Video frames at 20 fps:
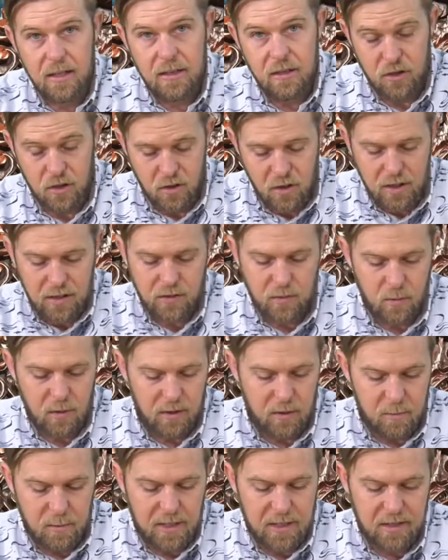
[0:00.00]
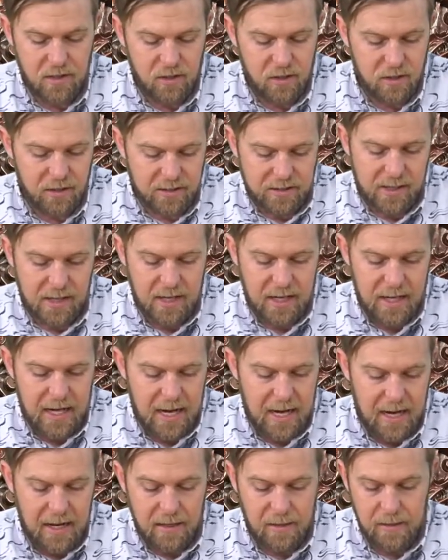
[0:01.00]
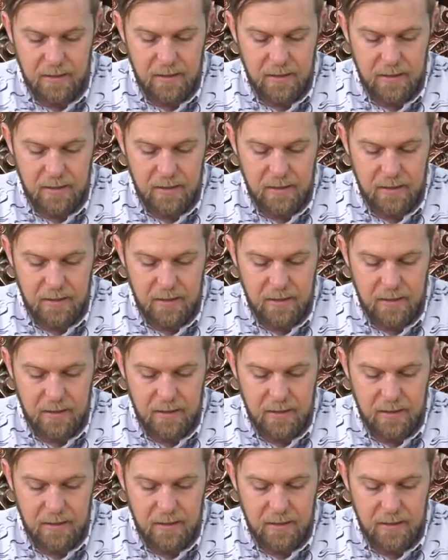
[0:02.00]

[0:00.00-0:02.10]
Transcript: do this with the materials on hand.